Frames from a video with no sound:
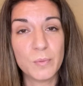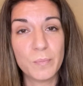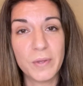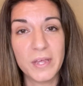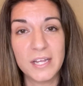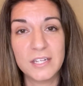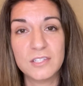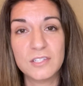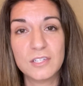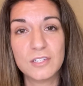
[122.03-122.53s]

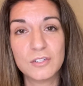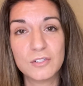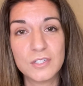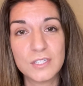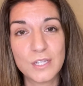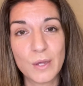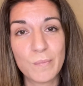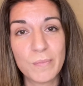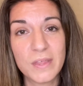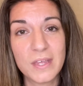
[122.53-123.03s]
pencil or
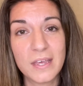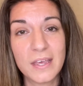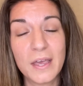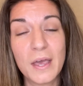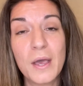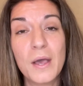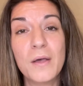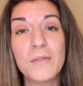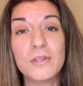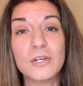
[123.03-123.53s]
something,
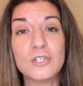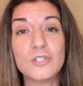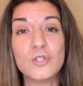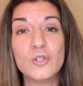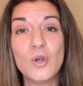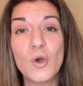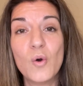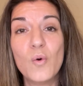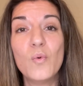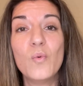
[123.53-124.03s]
there's
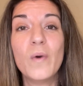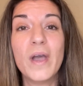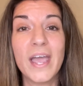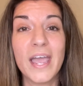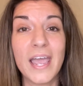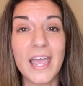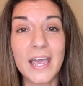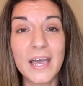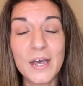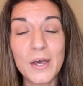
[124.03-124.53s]
no
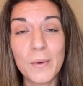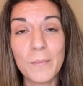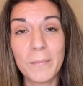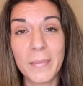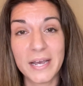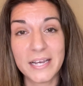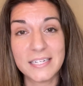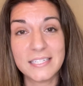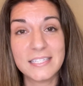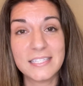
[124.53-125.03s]
way
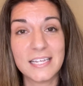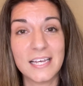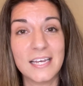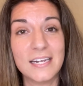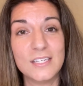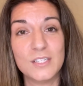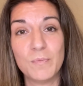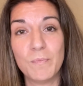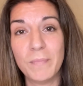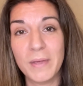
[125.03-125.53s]
my son
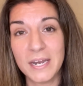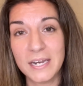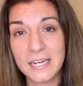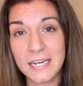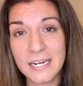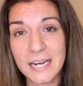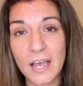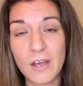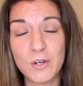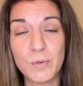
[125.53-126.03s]
is
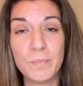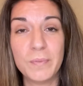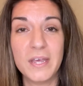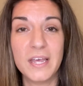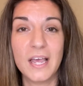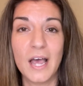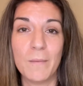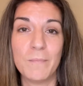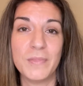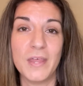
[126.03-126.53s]
bending down to
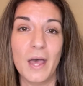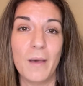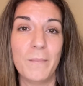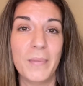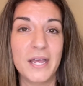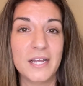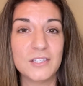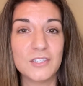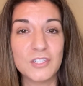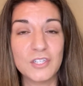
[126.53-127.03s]
pick up that
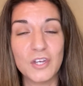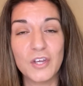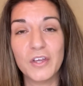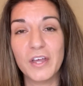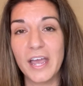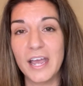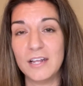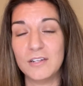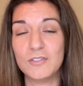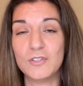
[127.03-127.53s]

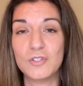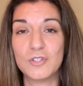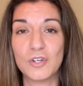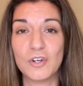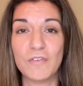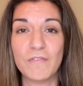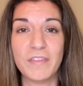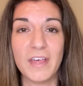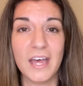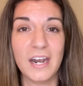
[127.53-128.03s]
pencil and
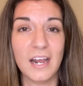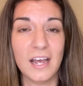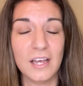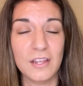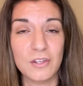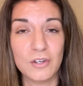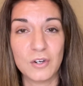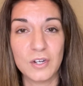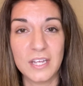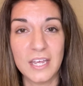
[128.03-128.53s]
serve that
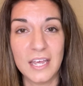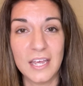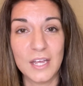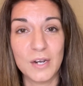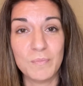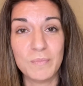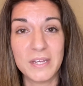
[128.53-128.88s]
other kid.